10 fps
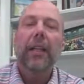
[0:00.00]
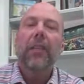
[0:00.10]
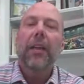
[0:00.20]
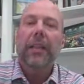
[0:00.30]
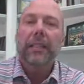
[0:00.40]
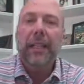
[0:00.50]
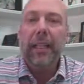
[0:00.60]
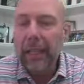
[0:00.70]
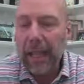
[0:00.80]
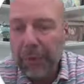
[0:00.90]
That is an
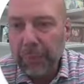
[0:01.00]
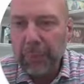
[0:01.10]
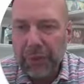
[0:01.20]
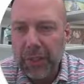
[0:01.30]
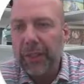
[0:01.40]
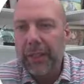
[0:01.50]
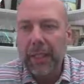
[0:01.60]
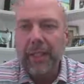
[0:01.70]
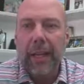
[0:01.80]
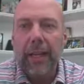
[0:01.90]
11%
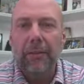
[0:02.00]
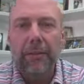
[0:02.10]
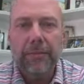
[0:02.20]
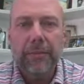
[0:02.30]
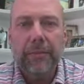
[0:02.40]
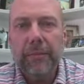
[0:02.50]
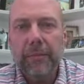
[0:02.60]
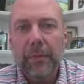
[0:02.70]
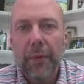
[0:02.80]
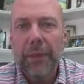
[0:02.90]
discount
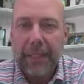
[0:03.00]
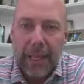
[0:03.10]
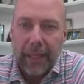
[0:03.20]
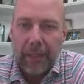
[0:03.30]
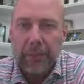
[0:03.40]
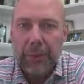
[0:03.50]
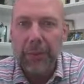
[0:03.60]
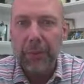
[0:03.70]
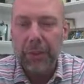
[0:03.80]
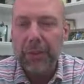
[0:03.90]
on this house when
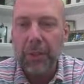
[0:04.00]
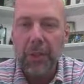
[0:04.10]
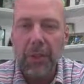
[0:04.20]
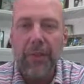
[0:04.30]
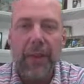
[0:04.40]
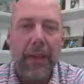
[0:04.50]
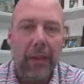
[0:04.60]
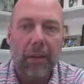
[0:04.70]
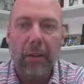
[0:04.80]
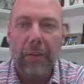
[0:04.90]
you really start looking at
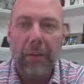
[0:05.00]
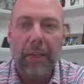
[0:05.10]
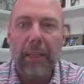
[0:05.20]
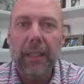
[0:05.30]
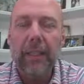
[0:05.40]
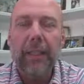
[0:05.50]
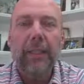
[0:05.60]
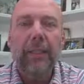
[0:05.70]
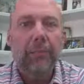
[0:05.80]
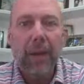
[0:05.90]
the ARV,
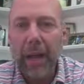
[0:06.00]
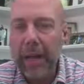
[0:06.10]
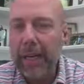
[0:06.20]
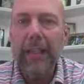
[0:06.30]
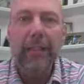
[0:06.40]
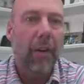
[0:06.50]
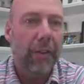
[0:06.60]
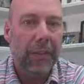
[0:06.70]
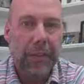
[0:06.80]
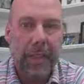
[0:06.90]
buying it, and
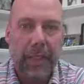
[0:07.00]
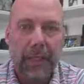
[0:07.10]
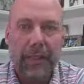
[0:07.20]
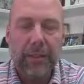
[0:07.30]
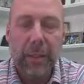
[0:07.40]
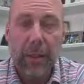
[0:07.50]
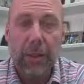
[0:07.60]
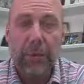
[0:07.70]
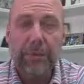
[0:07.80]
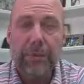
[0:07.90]
all these things.
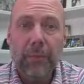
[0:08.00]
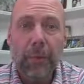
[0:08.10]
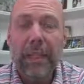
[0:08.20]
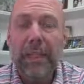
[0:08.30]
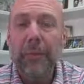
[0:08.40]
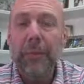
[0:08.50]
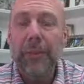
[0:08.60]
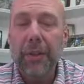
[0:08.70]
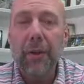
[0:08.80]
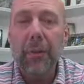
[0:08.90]
So we need to
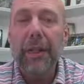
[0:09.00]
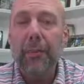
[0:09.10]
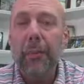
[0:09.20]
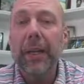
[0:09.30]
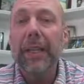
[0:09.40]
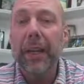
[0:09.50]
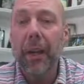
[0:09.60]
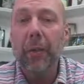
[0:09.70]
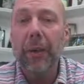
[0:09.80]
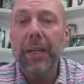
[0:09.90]
know we
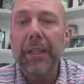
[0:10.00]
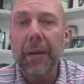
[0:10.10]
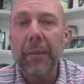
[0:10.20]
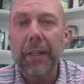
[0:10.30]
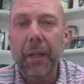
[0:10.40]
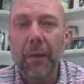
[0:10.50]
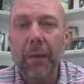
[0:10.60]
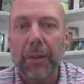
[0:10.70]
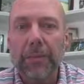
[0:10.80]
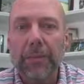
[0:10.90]
know we need to come in
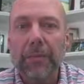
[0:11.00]
lower.